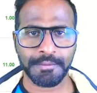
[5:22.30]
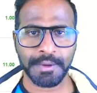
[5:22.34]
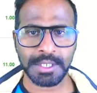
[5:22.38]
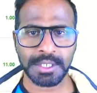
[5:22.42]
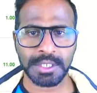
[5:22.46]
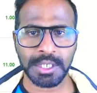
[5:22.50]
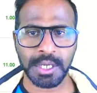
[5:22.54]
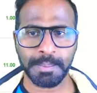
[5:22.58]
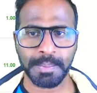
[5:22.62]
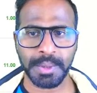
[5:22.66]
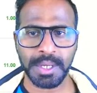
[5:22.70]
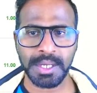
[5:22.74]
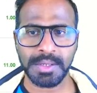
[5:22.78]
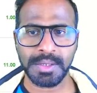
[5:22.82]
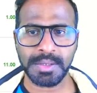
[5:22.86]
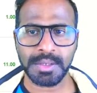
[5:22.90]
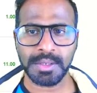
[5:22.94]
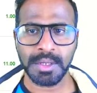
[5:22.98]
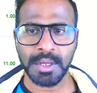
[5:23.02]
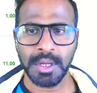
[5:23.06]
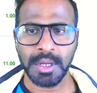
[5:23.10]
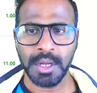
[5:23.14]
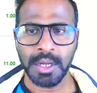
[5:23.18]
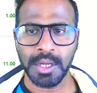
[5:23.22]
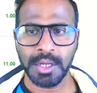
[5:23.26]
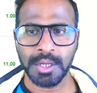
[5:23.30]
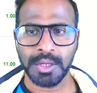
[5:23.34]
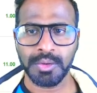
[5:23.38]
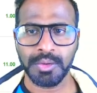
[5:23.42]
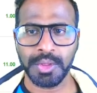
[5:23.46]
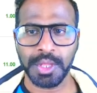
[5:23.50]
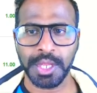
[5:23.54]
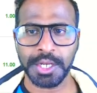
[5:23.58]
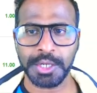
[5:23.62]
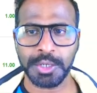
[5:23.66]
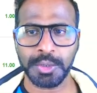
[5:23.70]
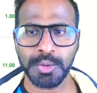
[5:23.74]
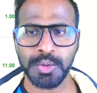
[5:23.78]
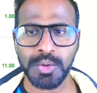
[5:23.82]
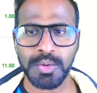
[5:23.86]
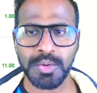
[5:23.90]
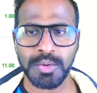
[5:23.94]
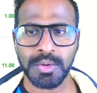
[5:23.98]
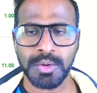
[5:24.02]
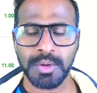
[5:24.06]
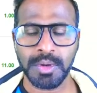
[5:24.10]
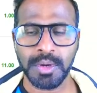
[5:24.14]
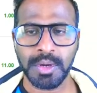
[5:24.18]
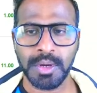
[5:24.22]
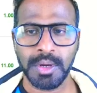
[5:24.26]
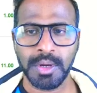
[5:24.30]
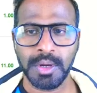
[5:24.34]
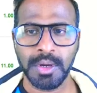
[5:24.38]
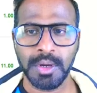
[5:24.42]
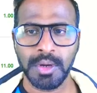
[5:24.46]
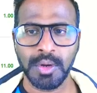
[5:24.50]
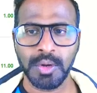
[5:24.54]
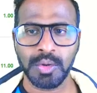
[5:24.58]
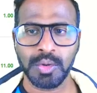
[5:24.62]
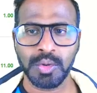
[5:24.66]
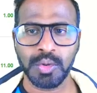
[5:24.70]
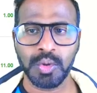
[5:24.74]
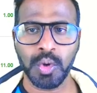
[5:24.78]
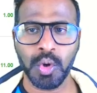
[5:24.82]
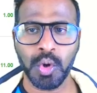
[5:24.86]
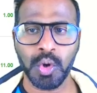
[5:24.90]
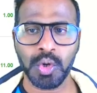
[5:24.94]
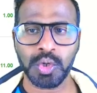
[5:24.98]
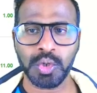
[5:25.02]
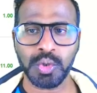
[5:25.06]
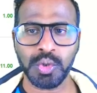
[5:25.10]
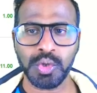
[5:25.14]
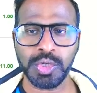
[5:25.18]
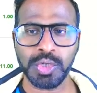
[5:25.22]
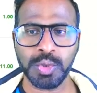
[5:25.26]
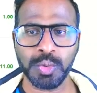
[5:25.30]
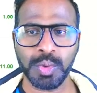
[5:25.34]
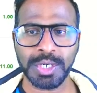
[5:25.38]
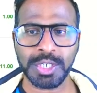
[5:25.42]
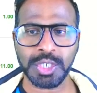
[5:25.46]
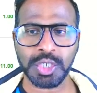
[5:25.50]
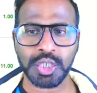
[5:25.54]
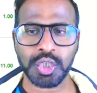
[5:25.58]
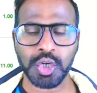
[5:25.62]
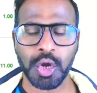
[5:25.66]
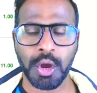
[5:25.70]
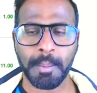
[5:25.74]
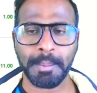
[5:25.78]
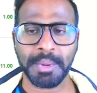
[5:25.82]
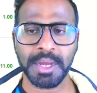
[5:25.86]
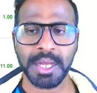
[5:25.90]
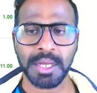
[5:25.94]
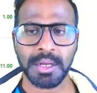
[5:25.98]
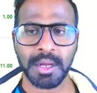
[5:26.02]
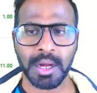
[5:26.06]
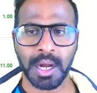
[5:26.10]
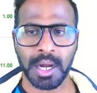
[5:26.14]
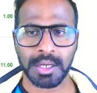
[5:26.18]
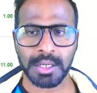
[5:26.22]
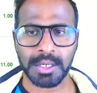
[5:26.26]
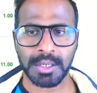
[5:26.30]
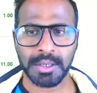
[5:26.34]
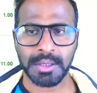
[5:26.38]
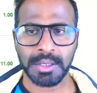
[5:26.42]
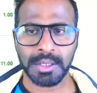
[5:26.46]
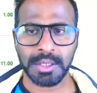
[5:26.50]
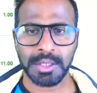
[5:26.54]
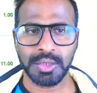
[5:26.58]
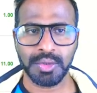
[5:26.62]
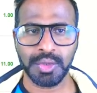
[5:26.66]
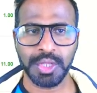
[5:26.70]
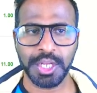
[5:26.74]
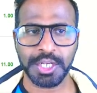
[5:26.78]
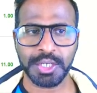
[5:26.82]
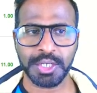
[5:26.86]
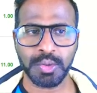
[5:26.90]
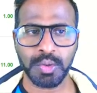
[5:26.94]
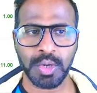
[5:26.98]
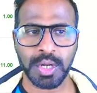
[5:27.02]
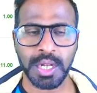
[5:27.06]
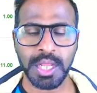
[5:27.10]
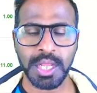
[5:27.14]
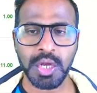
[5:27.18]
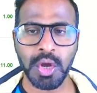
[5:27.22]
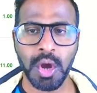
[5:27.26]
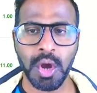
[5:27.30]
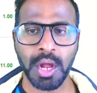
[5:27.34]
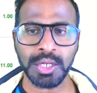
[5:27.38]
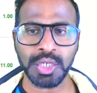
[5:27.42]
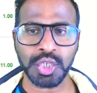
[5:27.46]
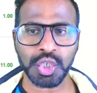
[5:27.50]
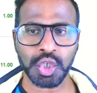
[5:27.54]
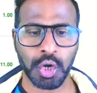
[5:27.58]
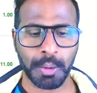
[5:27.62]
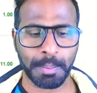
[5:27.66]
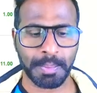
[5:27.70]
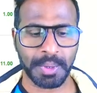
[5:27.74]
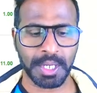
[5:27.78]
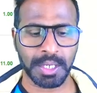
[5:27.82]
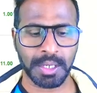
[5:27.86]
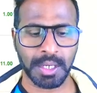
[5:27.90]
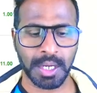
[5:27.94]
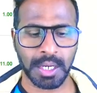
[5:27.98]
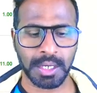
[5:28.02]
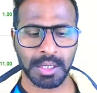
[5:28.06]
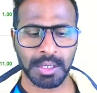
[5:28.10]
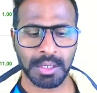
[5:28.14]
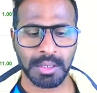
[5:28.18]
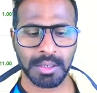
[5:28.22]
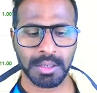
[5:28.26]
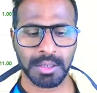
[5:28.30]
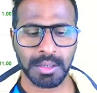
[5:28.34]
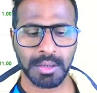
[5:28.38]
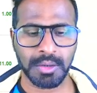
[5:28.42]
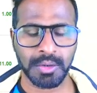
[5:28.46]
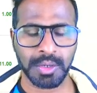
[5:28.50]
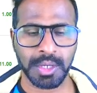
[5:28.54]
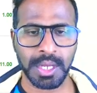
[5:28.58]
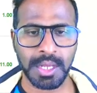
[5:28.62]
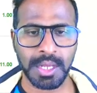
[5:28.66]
step is you need to go to your shopping cart. You need to click on shopping cart. Okay,